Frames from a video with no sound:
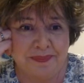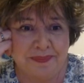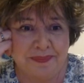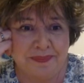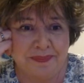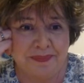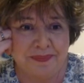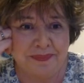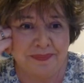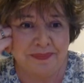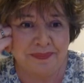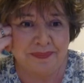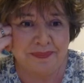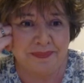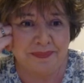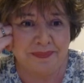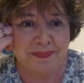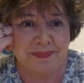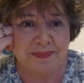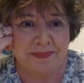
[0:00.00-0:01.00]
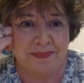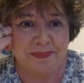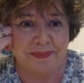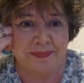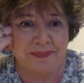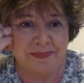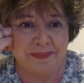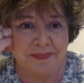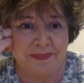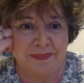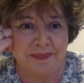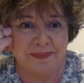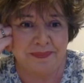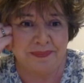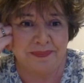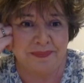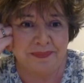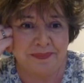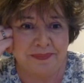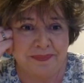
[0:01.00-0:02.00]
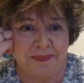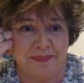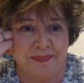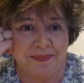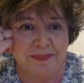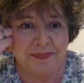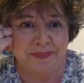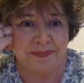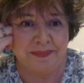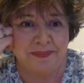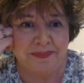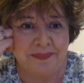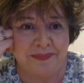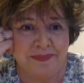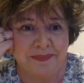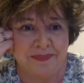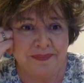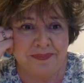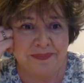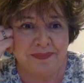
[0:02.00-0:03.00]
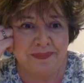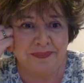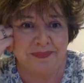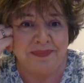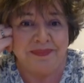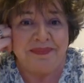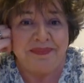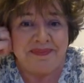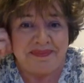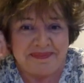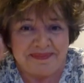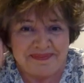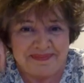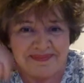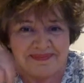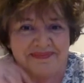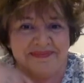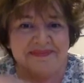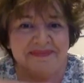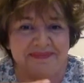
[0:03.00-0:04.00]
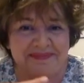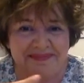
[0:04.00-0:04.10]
The person shown says nothing.